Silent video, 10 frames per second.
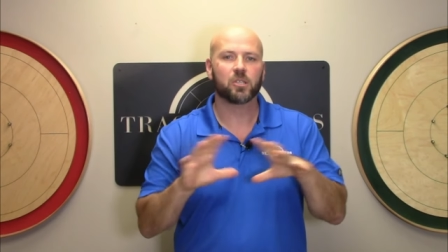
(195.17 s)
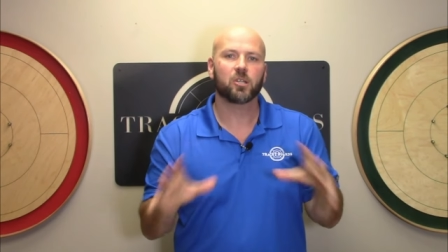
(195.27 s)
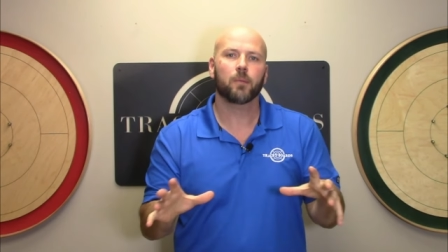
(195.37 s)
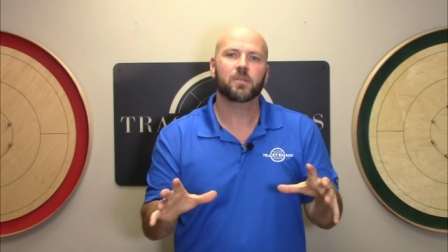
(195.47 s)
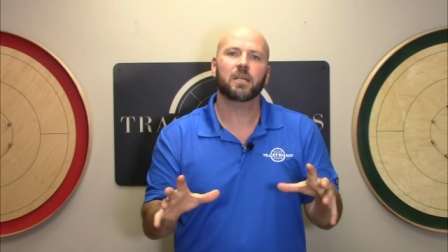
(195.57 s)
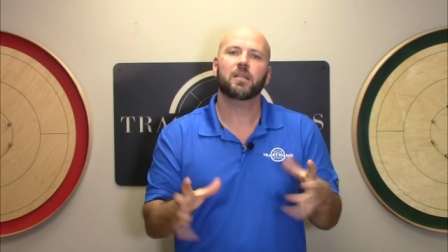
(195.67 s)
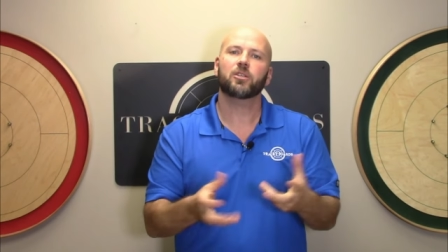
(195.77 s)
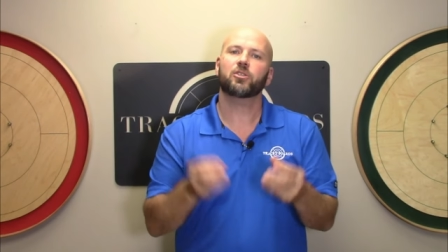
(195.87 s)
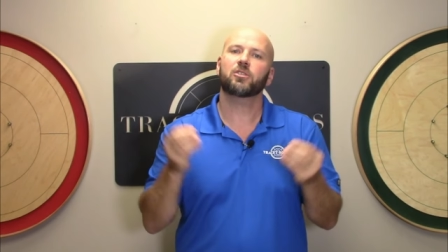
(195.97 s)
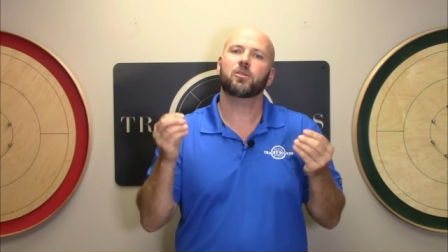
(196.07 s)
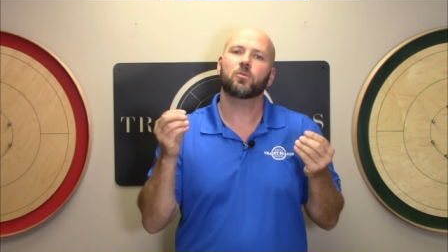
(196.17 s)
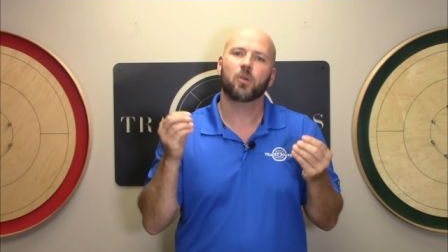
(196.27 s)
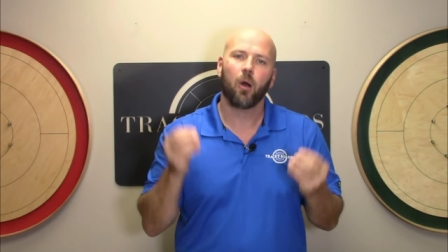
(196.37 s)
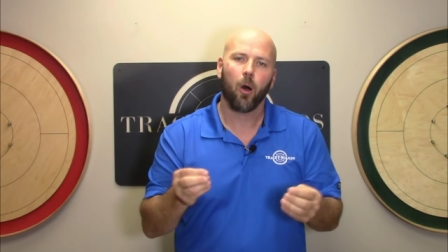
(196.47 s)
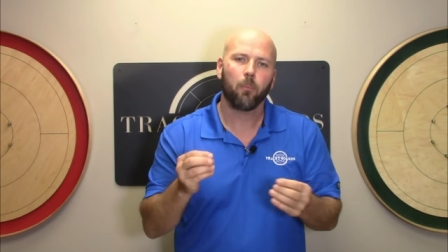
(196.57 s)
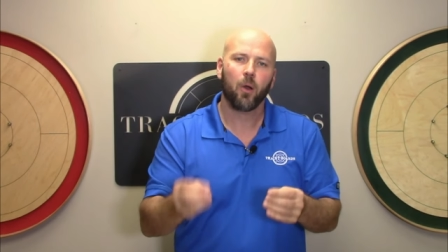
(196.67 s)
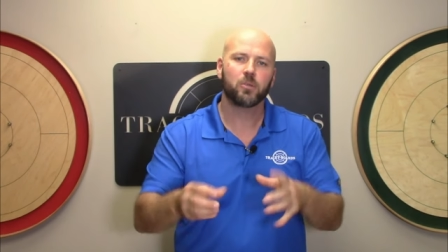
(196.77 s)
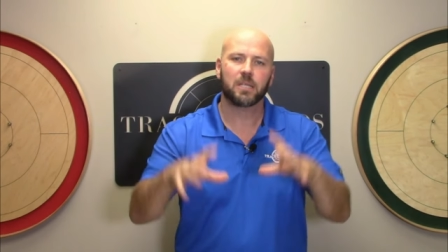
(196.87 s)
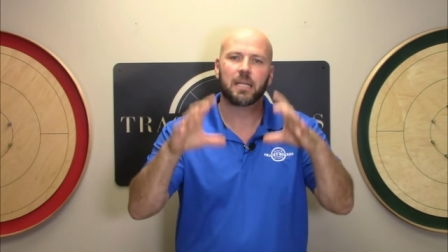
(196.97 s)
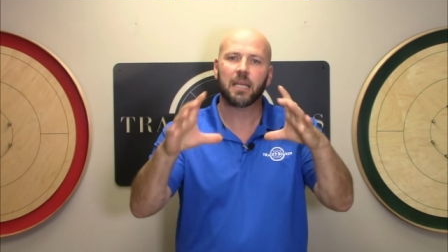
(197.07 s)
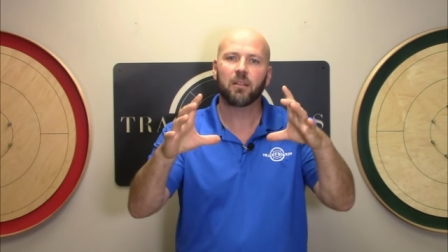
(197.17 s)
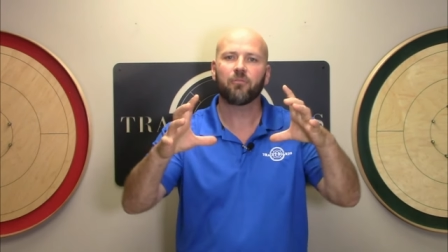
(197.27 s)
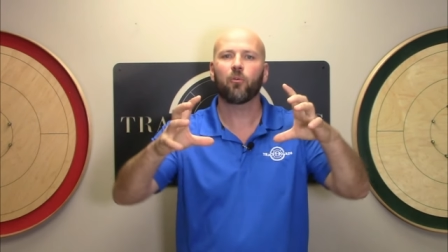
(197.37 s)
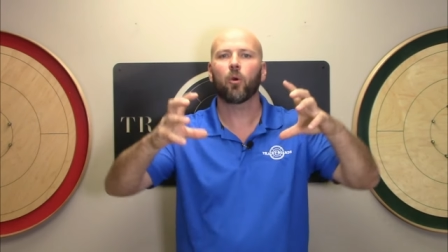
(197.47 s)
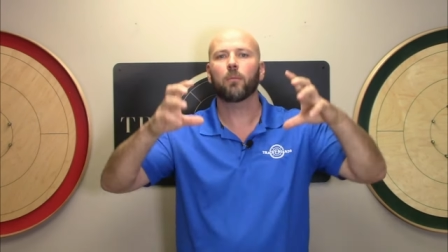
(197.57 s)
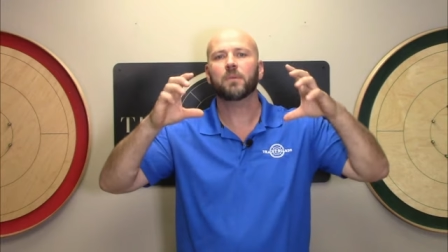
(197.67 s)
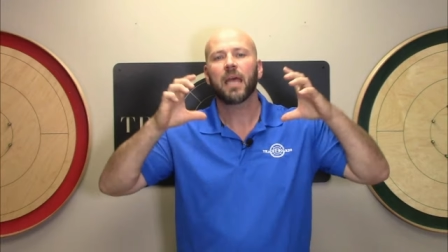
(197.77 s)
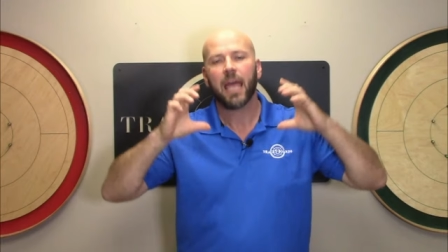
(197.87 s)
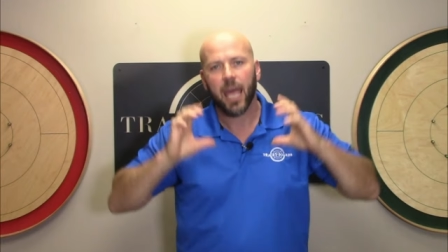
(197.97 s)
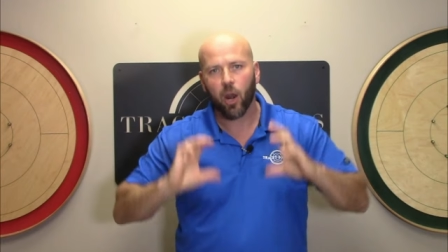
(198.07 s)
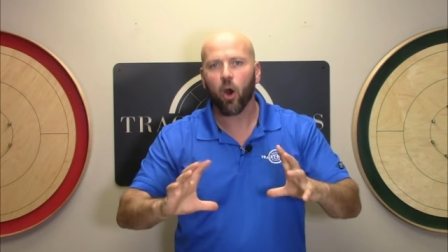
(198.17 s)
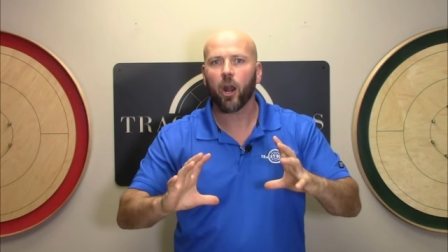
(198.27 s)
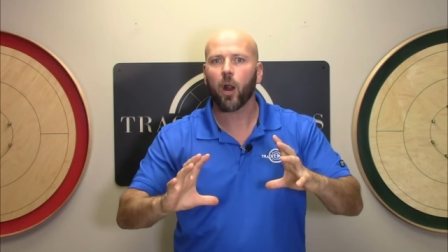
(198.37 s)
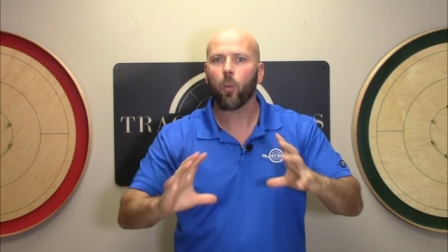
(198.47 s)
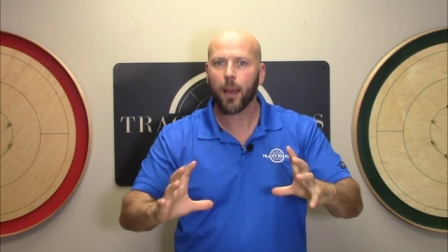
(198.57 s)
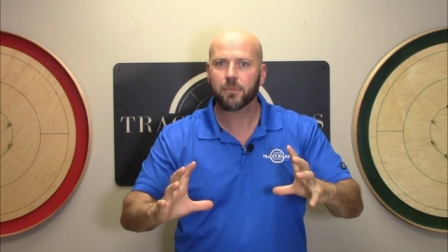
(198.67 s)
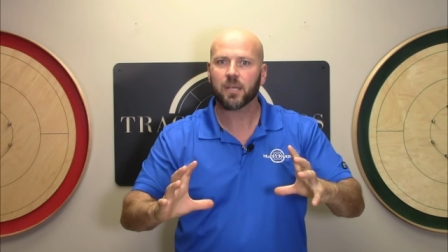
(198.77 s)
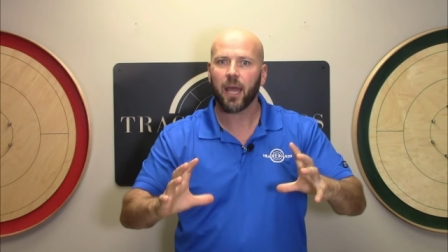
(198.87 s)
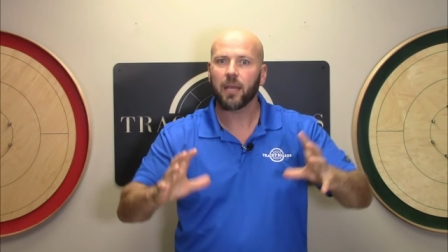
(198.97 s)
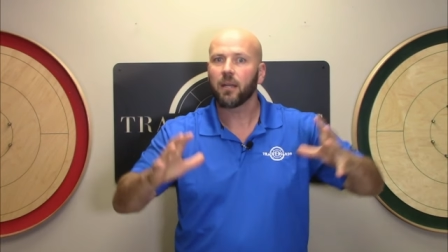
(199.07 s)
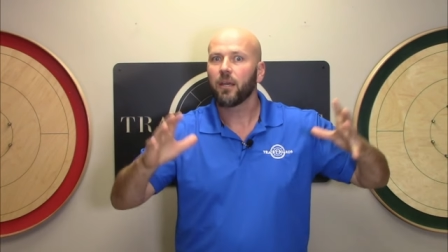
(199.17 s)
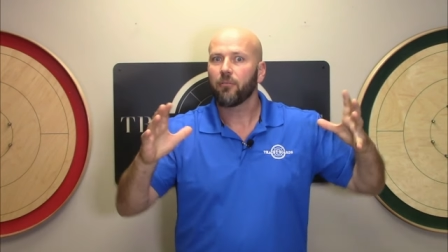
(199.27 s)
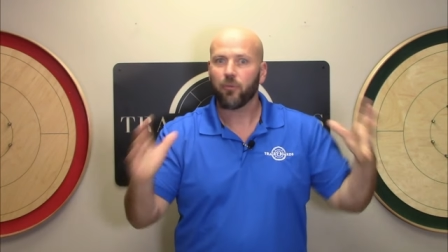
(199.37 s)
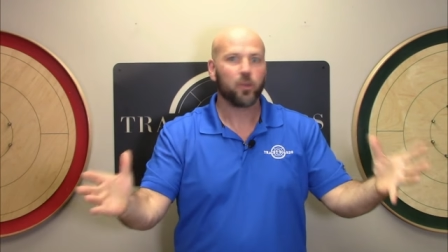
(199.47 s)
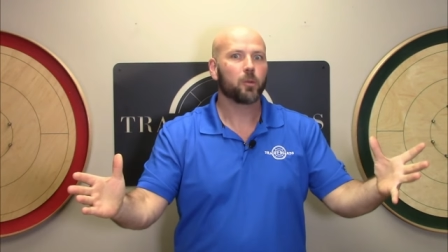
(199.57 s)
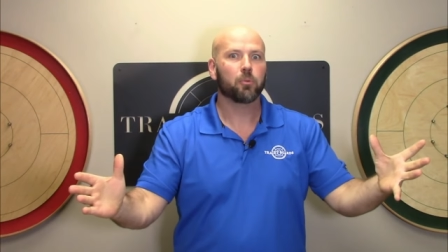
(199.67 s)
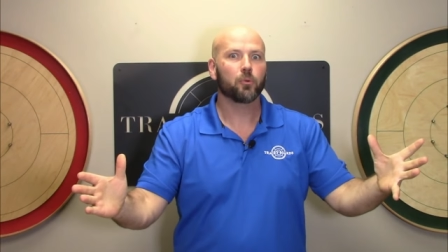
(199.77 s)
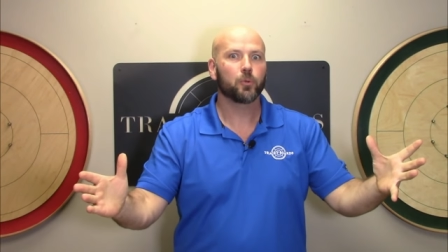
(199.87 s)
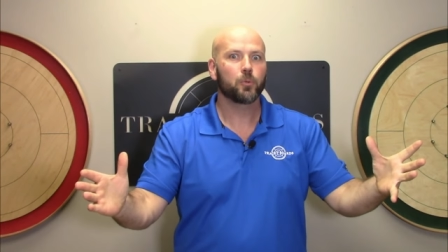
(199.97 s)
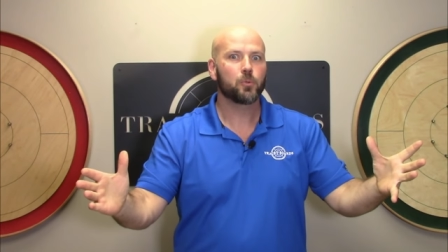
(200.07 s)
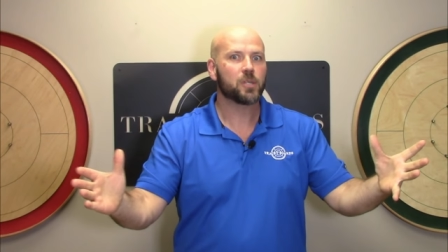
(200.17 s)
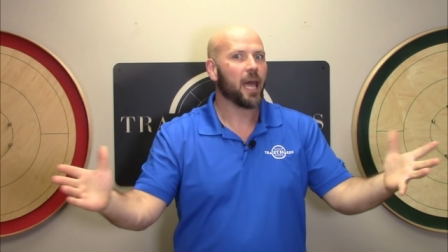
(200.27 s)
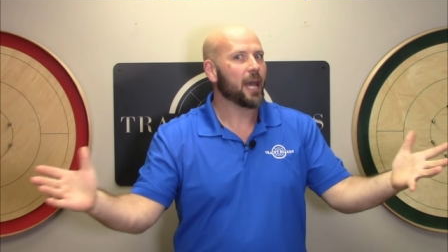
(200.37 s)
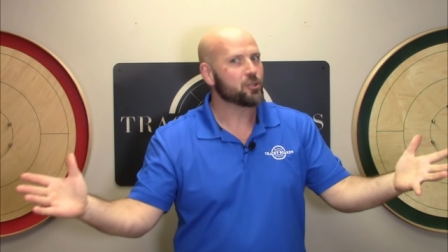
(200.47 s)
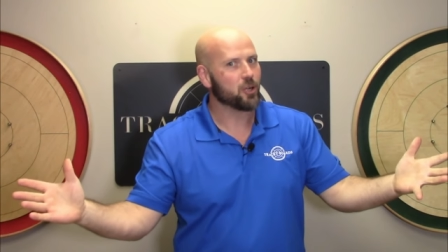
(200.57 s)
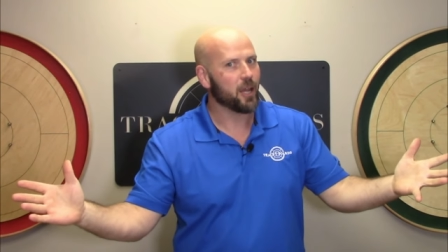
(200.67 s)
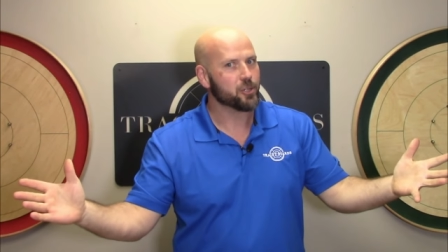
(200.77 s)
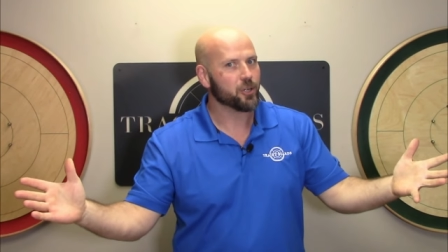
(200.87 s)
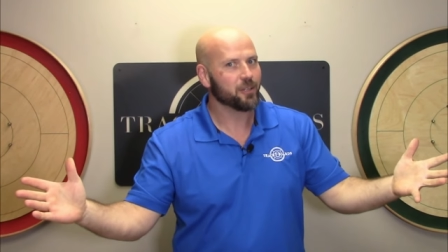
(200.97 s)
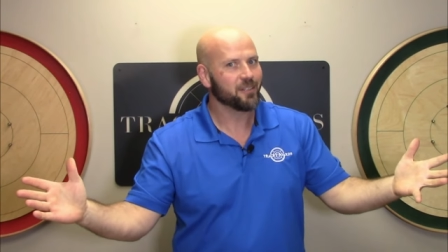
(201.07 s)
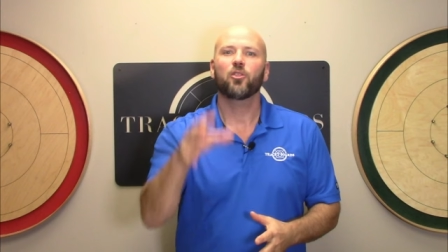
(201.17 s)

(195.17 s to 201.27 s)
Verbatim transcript: the terms and conditions, those are all posted in the form and on our website for you to peruse at your leisure.